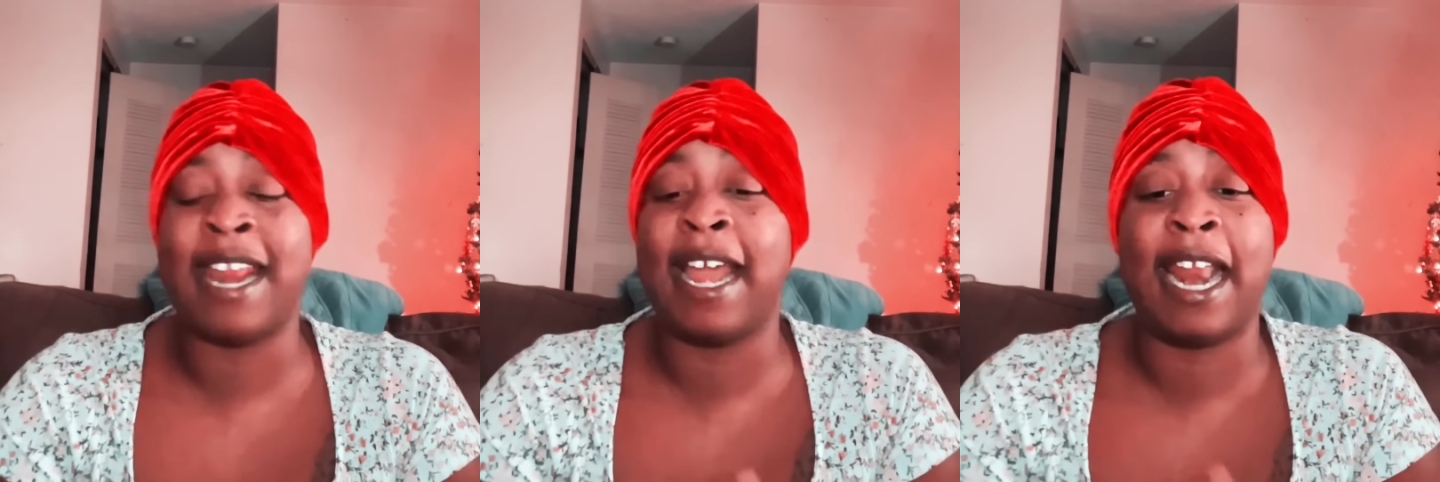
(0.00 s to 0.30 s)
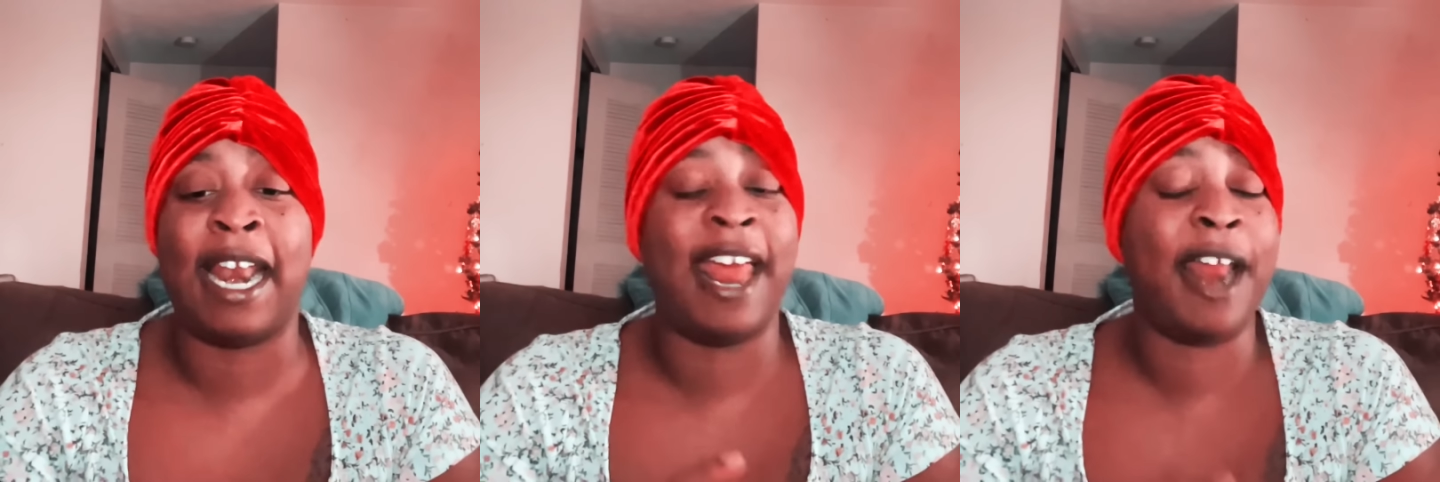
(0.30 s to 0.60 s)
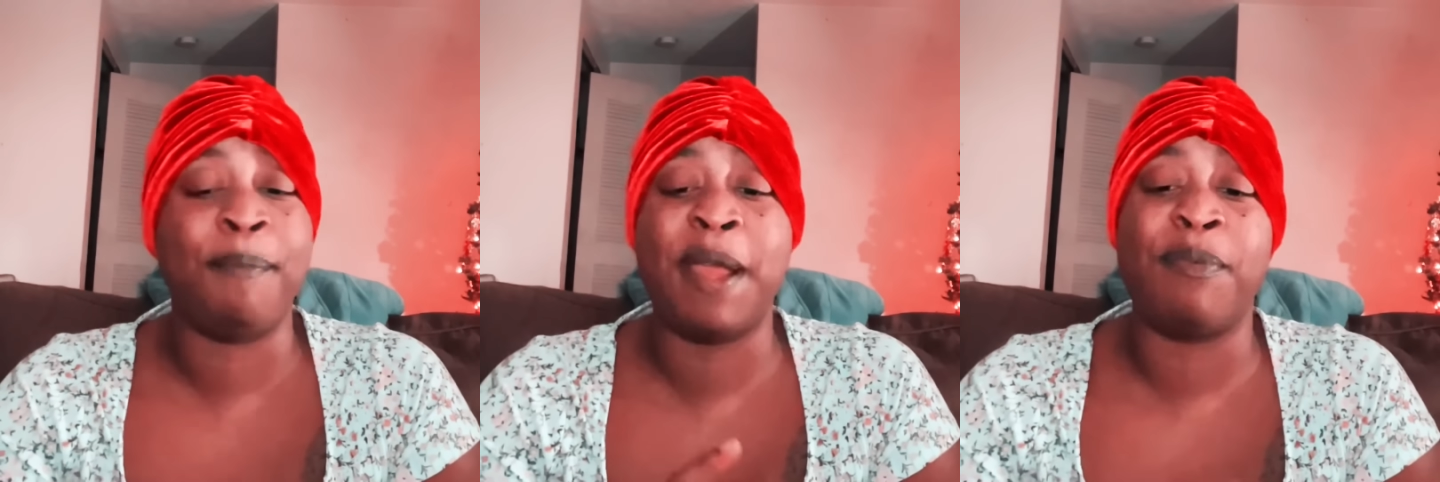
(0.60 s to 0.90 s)
They got a lot
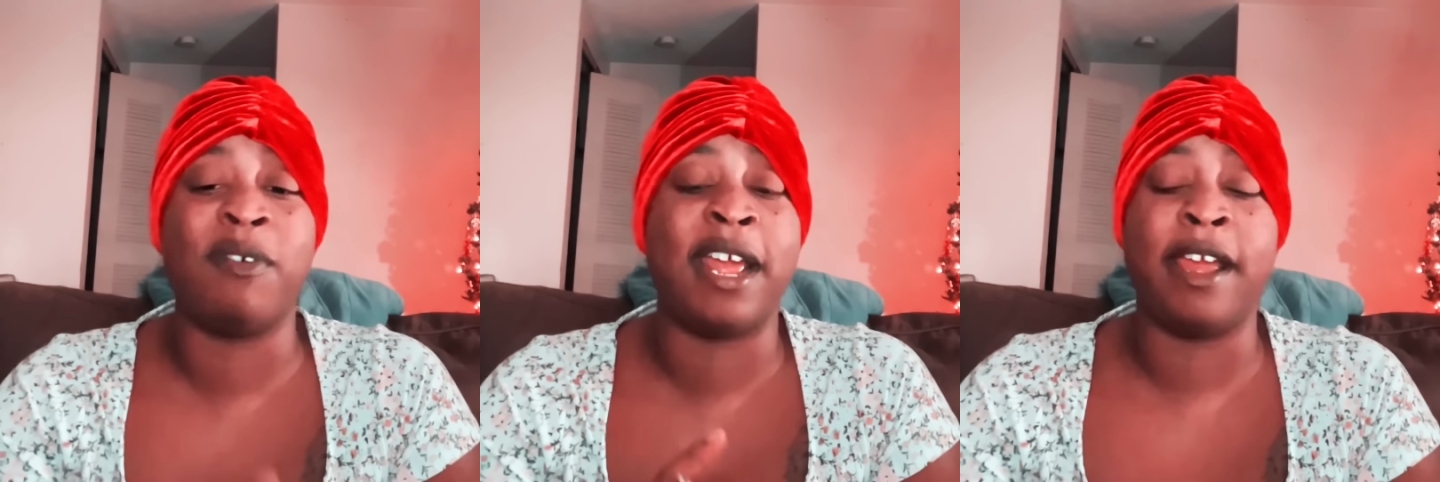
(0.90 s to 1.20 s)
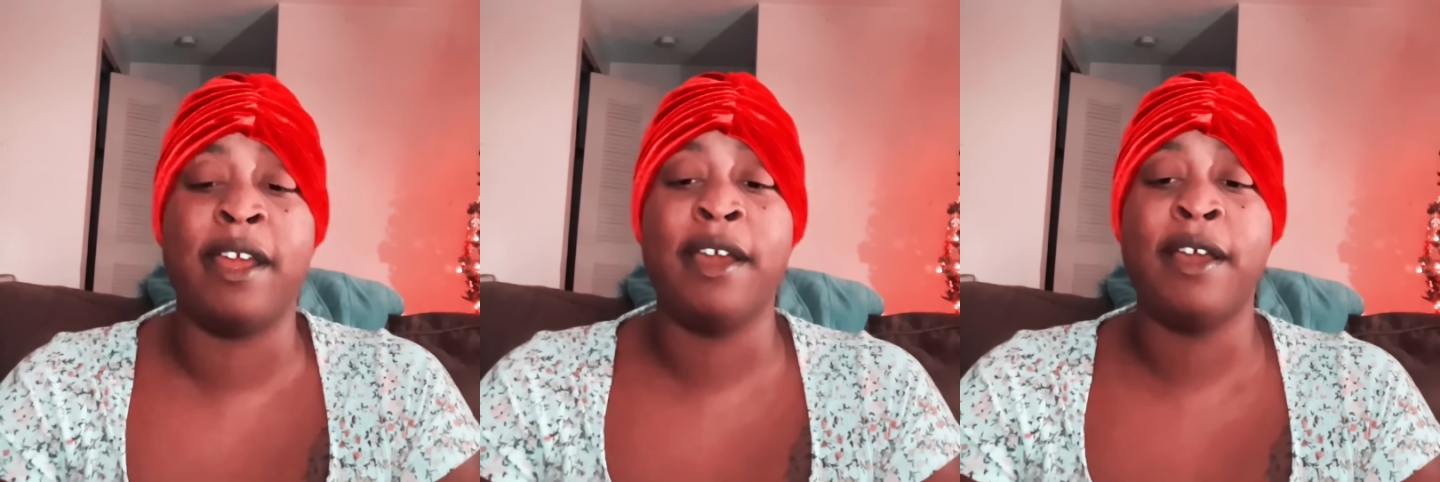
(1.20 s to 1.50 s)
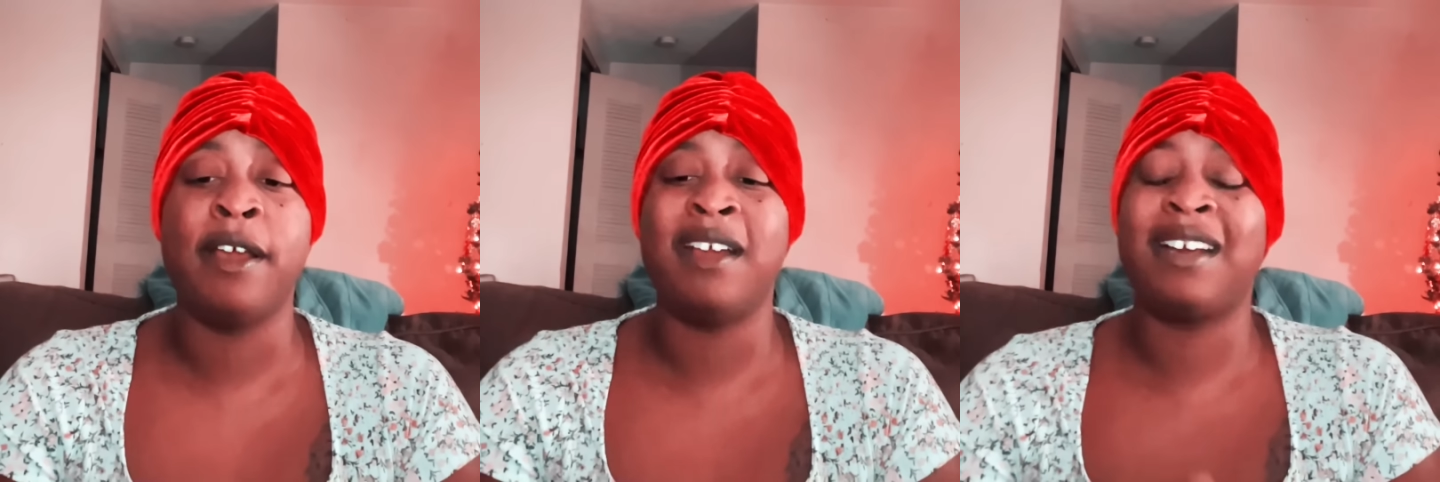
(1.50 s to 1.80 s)
of people that
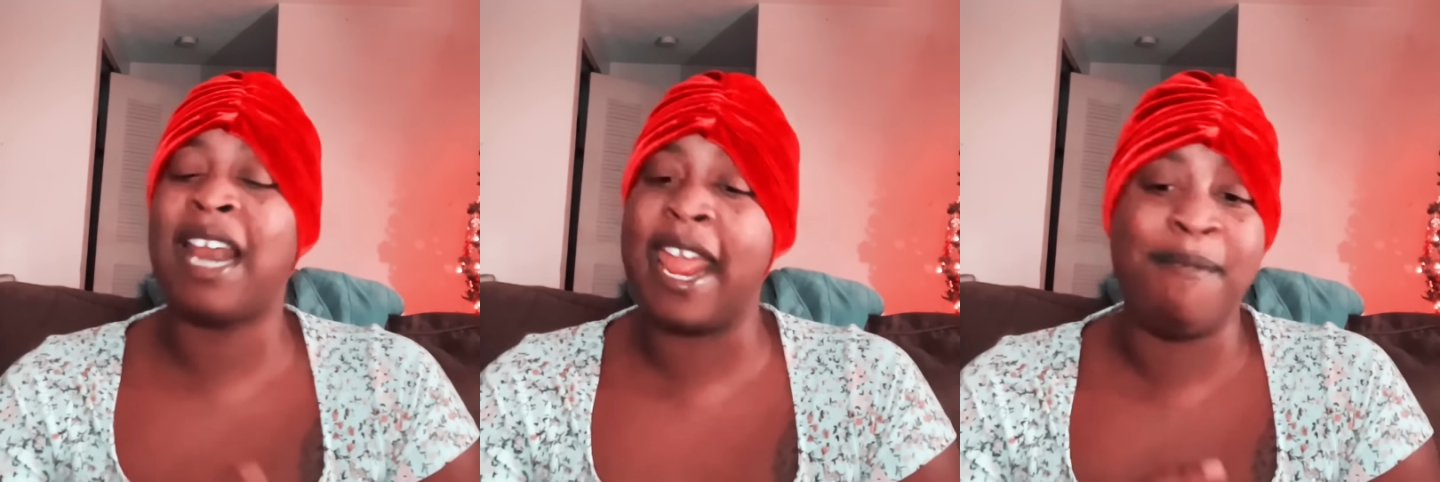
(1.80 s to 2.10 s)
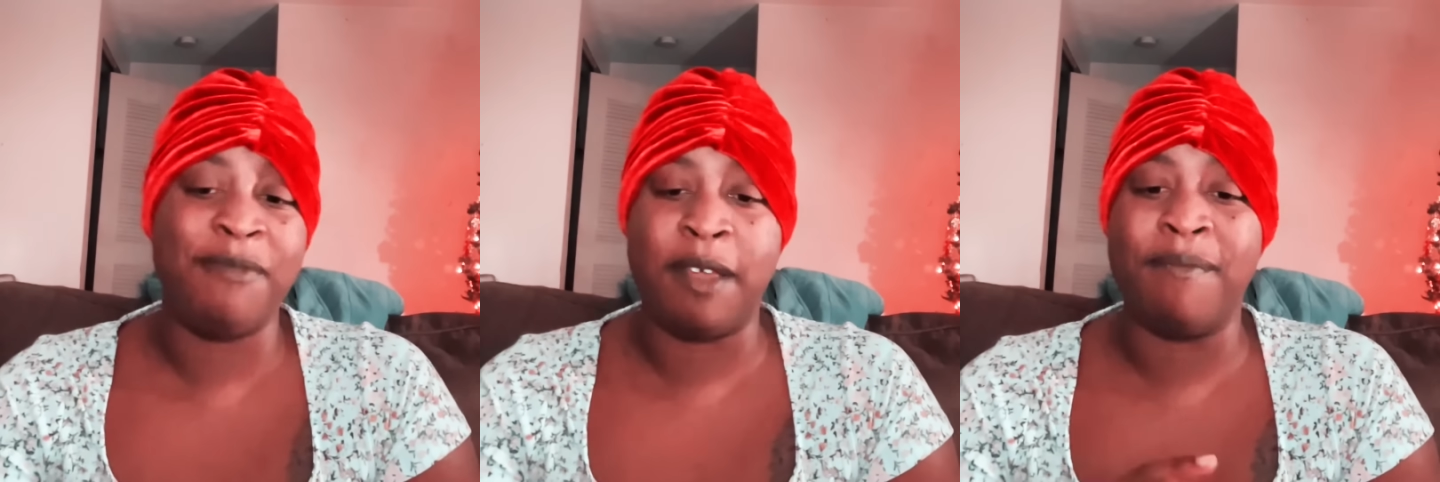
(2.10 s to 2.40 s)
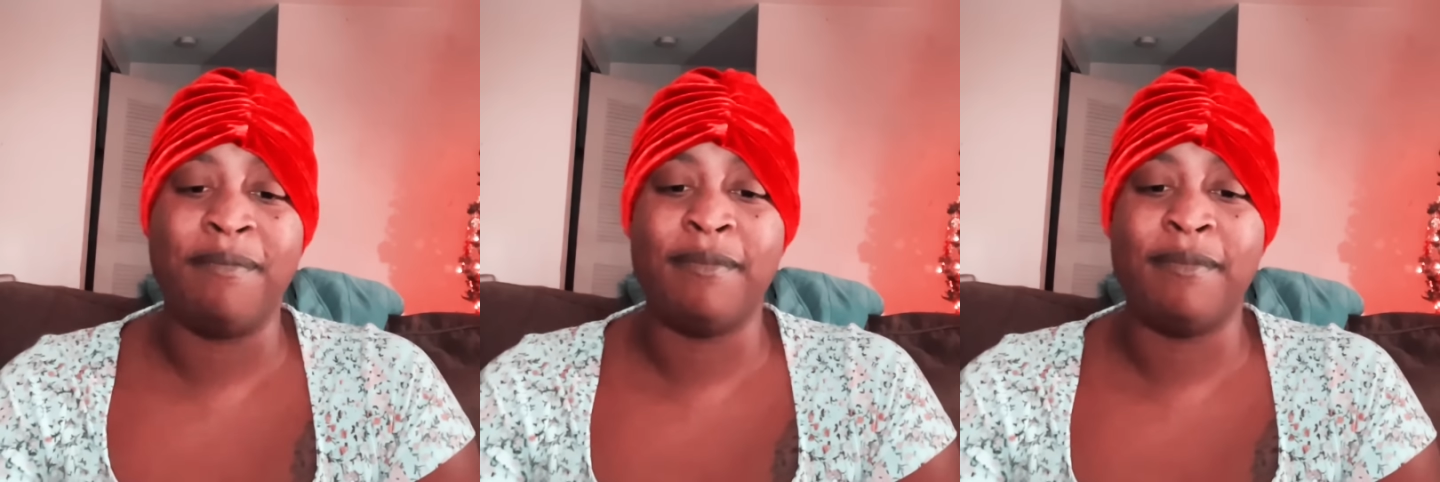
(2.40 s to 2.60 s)
claim them